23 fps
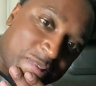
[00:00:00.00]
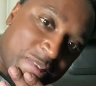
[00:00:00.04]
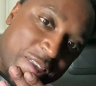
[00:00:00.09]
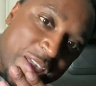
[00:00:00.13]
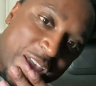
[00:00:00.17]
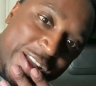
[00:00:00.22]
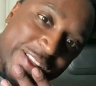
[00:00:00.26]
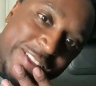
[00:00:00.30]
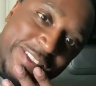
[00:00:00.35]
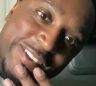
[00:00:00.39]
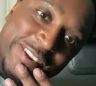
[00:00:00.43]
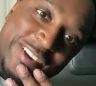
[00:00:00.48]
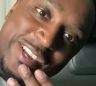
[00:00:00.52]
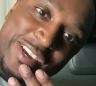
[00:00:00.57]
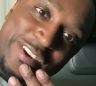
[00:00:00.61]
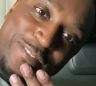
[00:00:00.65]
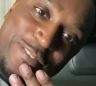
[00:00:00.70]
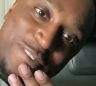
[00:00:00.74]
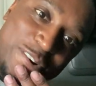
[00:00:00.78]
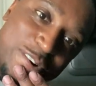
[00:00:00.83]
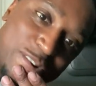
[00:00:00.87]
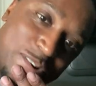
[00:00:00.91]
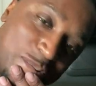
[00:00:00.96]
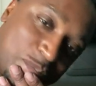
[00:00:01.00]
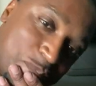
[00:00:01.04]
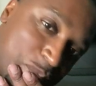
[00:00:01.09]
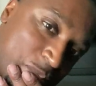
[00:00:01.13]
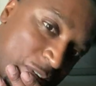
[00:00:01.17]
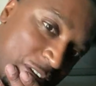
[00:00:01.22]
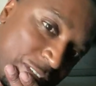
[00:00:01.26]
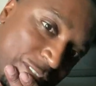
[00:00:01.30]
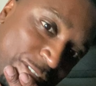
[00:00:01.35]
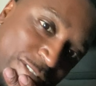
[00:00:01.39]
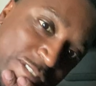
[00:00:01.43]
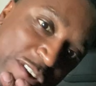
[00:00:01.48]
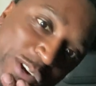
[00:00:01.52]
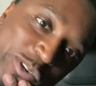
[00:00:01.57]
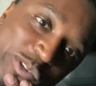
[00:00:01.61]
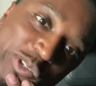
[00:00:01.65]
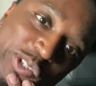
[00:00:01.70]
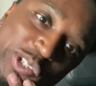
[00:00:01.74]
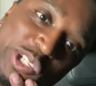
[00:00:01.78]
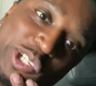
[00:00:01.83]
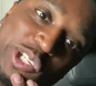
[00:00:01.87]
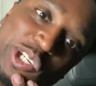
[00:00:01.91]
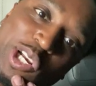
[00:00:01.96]
I delivered my
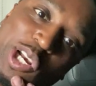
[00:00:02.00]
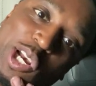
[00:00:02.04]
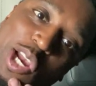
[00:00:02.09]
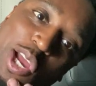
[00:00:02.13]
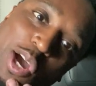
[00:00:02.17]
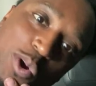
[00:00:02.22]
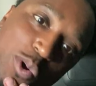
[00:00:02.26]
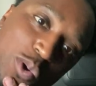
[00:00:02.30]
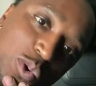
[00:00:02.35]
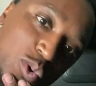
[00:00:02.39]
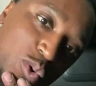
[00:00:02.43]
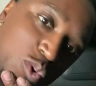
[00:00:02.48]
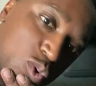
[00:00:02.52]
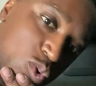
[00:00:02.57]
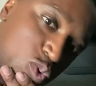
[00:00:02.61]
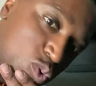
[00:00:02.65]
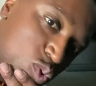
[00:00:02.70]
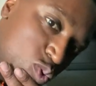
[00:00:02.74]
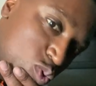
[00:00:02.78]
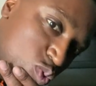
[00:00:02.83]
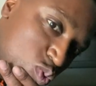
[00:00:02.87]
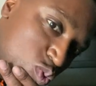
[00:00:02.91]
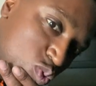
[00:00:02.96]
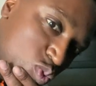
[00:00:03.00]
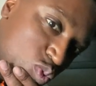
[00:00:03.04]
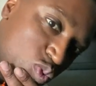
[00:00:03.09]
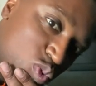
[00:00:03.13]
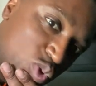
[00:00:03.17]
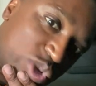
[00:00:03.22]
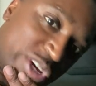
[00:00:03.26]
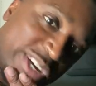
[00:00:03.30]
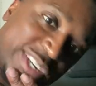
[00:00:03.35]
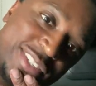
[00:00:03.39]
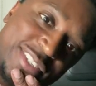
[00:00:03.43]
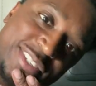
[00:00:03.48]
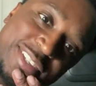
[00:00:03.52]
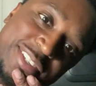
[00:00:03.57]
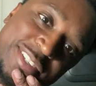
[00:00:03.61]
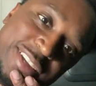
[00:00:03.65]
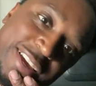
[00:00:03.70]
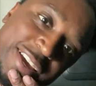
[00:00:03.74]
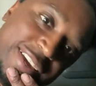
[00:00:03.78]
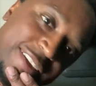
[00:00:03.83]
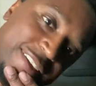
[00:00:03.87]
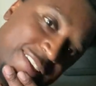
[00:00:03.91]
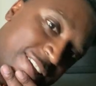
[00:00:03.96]
first load
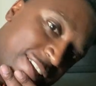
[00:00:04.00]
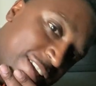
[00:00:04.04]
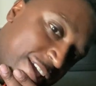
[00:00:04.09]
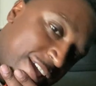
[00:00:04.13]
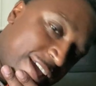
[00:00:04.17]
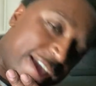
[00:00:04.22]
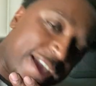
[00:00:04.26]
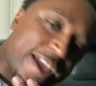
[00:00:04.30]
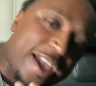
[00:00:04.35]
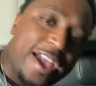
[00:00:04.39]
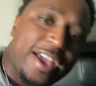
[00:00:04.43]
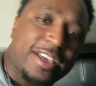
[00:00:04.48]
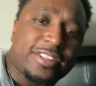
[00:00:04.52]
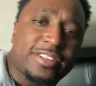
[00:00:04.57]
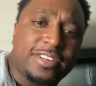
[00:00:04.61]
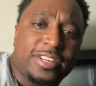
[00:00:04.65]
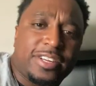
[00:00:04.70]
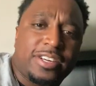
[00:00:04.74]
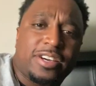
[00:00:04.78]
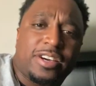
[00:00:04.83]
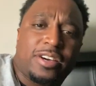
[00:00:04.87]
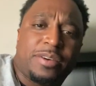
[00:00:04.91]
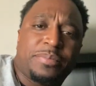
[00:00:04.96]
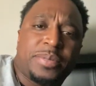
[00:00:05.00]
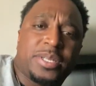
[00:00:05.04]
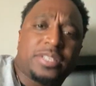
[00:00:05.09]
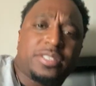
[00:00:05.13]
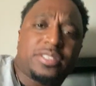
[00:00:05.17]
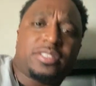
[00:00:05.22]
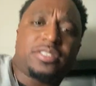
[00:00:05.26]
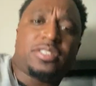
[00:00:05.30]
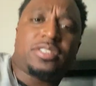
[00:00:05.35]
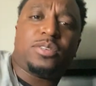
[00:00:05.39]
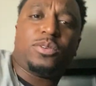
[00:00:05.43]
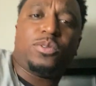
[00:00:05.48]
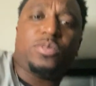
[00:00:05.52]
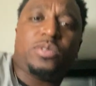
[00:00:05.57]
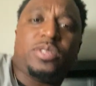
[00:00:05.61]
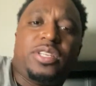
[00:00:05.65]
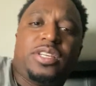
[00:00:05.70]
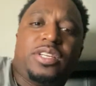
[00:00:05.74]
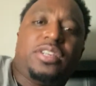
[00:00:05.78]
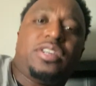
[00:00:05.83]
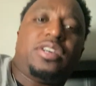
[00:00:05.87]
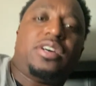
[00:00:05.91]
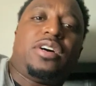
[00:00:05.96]
yesterday, actually coming to
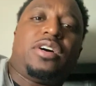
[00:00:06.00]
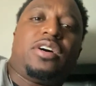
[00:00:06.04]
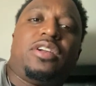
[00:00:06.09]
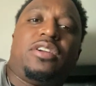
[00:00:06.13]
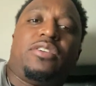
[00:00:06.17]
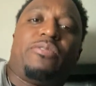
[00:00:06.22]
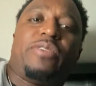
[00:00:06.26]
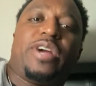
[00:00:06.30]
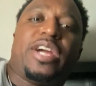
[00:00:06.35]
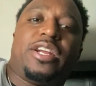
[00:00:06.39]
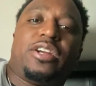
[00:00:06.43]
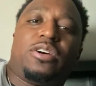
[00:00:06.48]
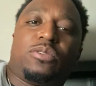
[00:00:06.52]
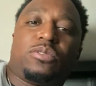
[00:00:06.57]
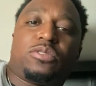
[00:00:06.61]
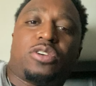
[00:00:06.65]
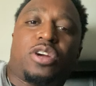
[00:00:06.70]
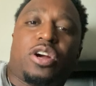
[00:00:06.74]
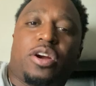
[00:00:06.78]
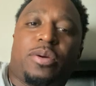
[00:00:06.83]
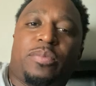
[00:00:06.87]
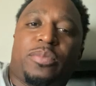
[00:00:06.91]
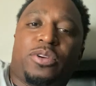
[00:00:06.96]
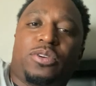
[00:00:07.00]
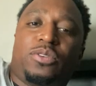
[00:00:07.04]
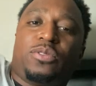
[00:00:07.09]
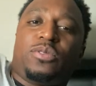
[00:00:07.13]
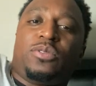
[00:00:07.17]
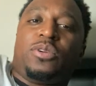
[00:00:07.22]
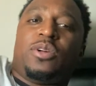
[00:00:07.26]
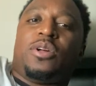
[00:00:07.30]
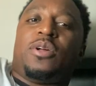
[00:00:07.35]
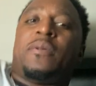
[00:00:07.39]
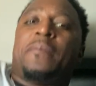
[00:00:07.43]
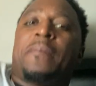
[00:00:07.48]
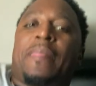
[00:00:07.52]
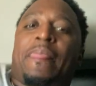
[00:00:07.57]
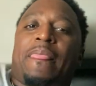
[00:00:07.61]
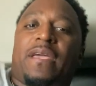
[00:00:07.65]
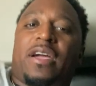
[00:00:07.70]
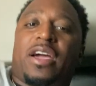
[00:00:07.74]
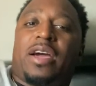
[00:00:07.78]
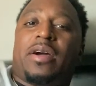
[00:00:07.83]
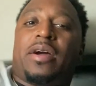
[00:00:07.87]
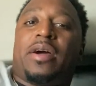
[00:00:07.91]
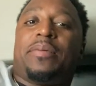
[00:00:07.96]
the Laredo Terminal.
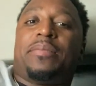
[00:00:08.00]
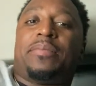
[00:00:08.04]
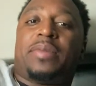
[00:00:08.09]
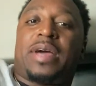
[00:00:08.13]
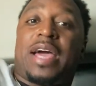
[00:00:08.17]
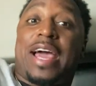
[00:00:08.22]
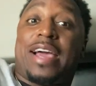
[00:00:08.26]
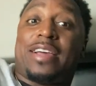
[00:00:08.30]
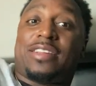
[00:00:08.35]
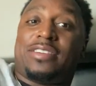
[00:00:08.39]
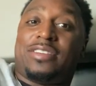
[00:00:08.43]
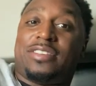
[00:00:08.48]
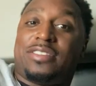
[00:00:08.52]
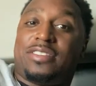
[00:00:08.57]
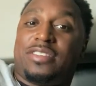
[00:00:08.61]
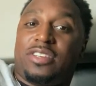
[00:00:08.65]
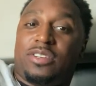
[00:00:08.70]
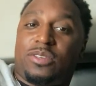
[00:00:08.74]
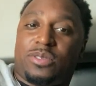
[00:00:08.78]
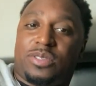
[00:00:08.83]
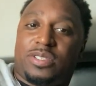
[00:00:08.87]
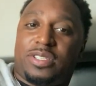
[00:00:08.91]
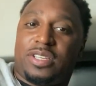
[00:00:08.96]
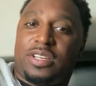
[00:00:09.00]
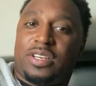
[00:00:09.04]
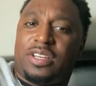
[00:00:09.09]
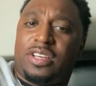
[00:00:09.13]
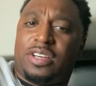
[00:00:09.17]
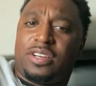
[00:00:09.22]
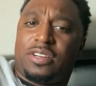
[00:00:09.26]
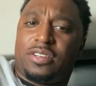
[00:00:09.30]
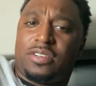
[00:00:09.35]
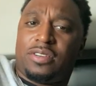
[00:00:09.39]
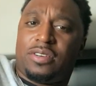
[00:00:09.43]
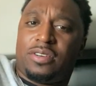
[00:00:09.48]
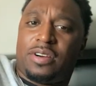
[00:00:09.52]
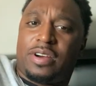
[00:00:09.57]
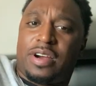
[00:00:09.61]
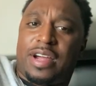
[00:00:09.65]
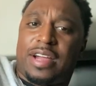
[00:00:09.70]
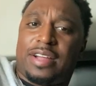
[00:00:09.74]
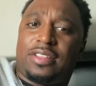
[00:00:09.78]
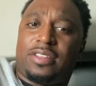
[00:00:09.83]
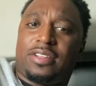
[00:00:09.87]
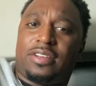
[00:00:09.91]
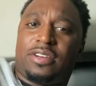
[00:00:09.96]
I'm actually still sitting here
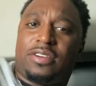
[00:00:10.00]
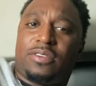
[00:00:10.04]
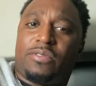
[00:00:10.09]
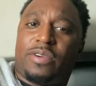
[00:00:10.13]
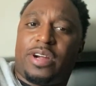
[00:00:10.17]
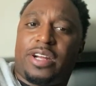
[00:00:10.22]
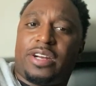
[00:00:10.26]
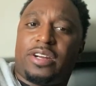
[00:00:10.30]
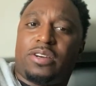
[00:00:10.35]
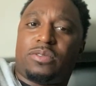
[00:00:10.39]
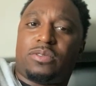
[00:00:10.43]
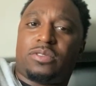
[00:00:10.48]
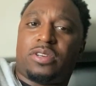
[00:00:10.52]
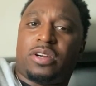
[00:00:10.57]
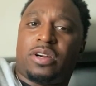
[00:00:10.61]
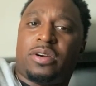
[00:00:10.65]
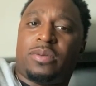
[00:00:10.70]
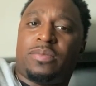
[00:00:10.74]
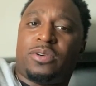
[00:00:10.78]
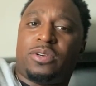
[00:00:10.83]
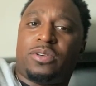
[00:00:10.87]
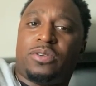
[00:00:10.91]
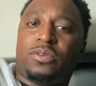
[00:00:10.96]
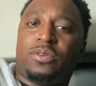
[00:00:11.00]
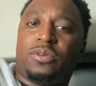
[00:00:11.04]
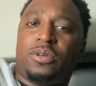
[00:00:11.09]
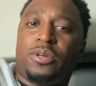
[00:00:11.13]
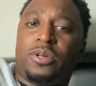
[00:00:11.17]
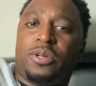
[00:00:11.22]
at the Laredo Terminal.